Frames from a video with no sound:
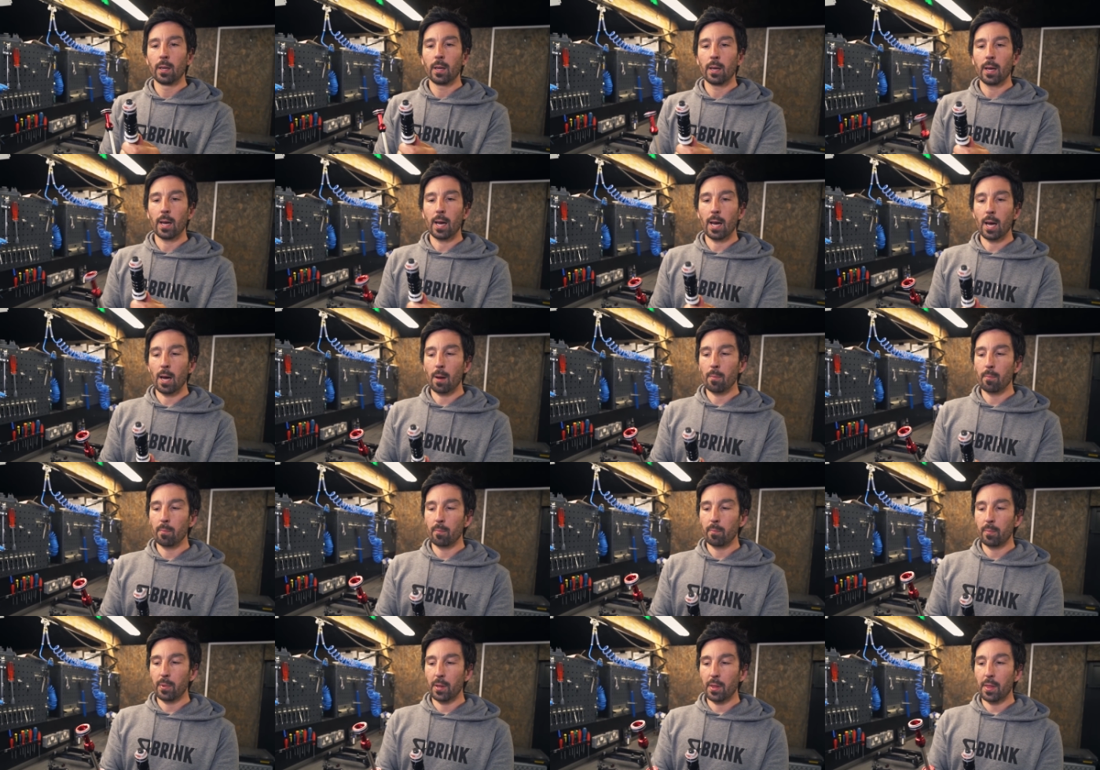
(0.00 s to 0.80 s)

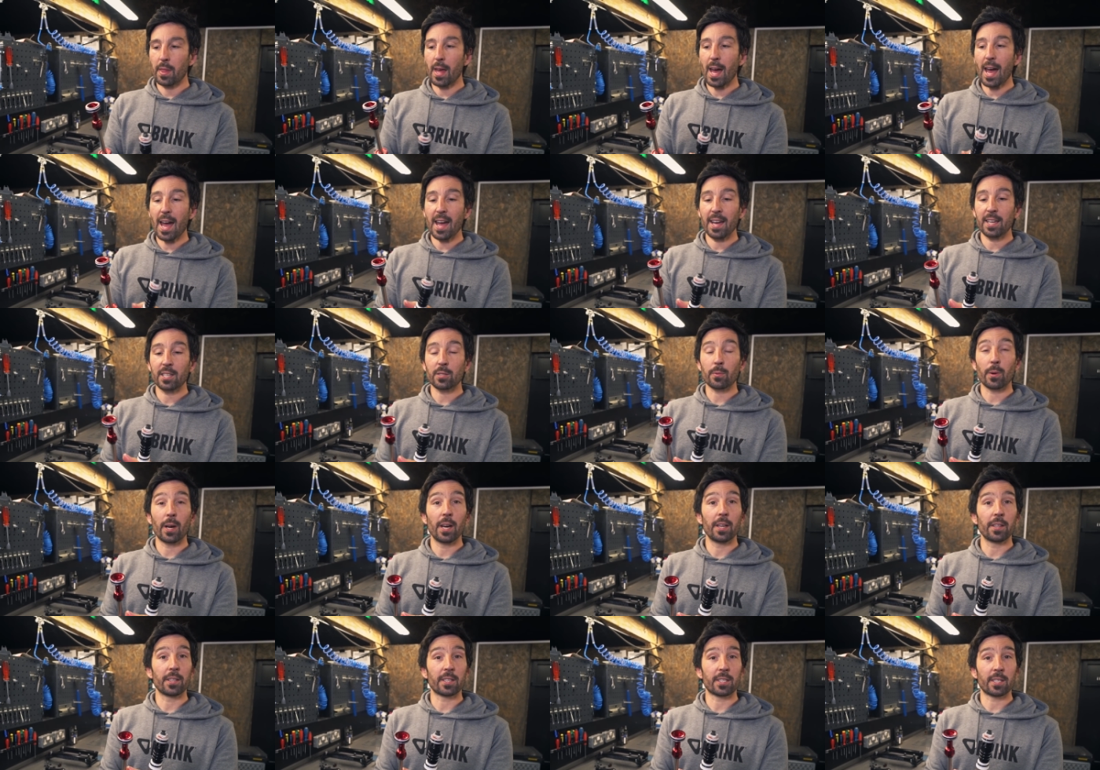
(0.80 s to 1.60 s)
But that is
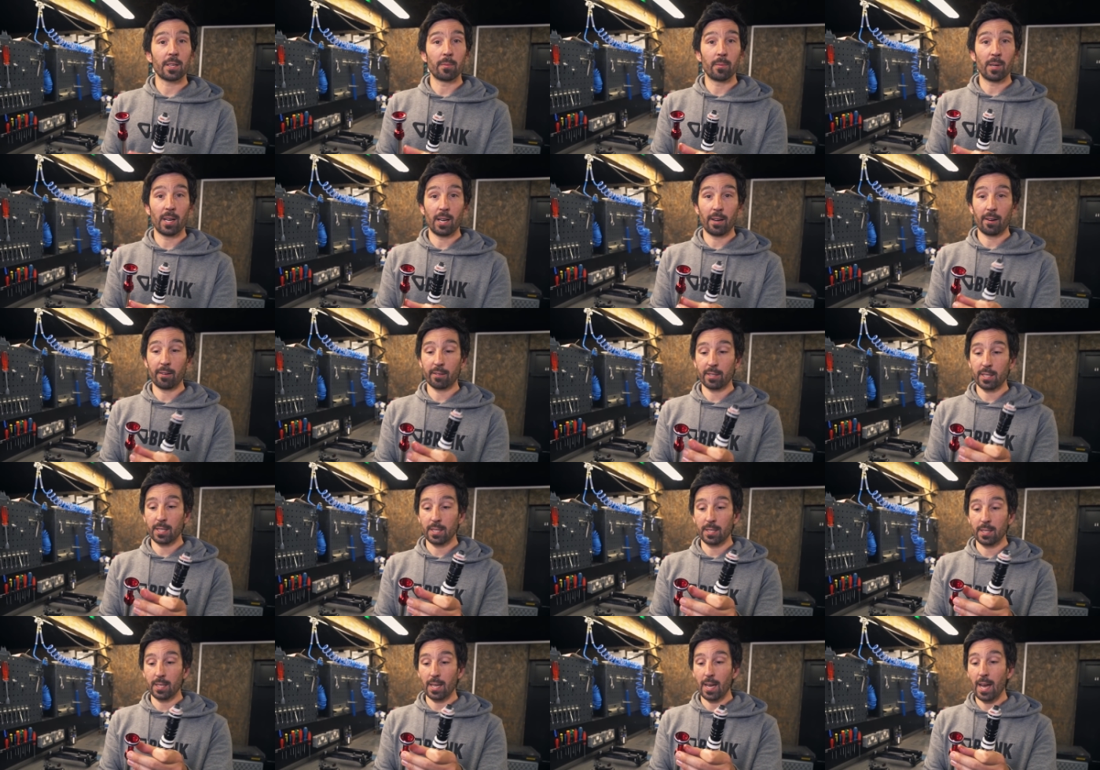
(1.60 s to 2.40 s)
where the
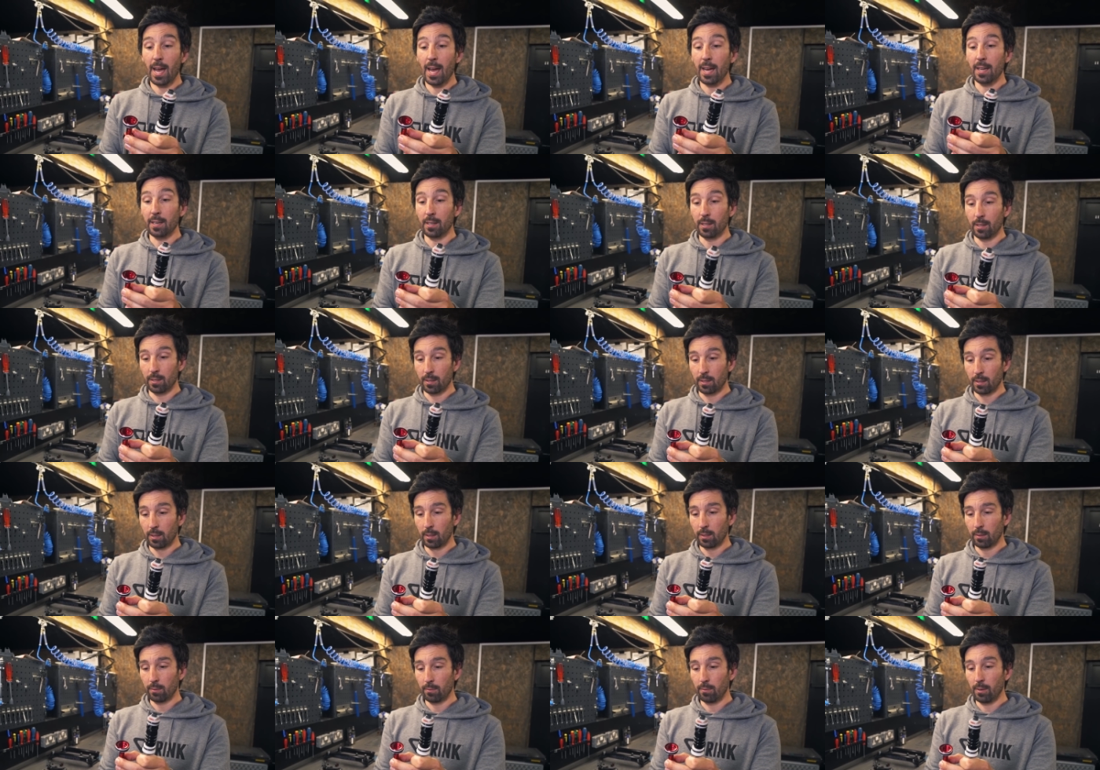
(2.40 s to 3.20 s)
similarities end,
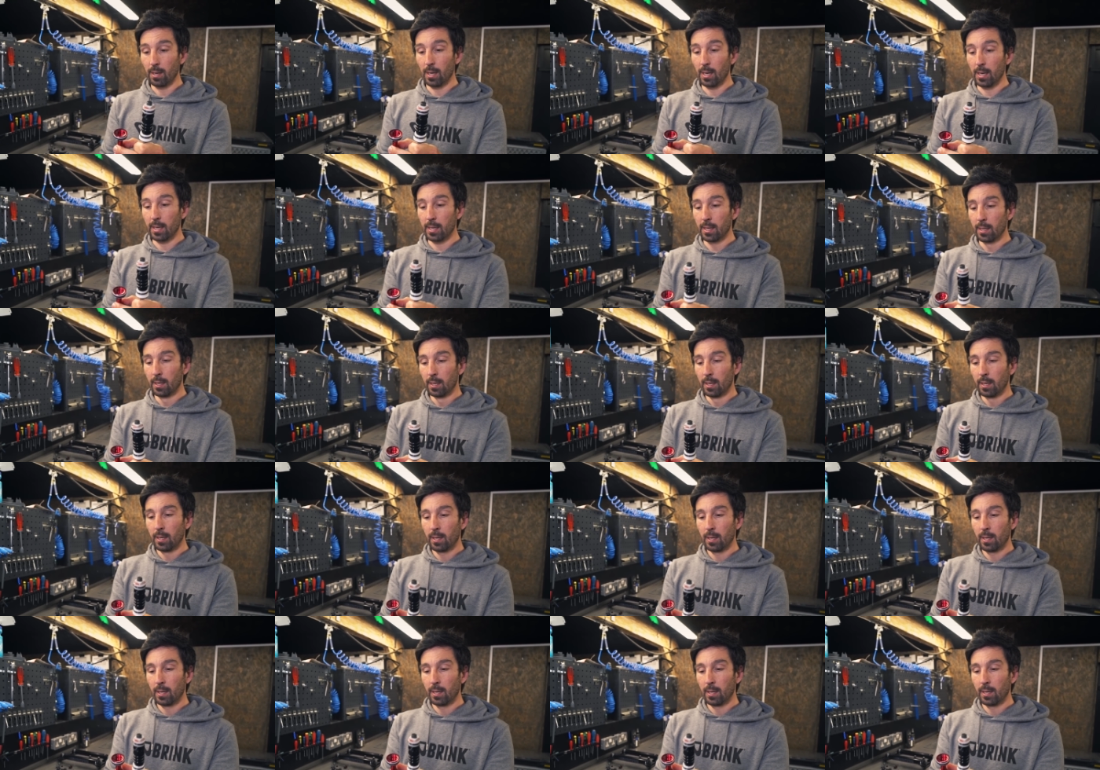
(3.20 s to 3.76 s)
really.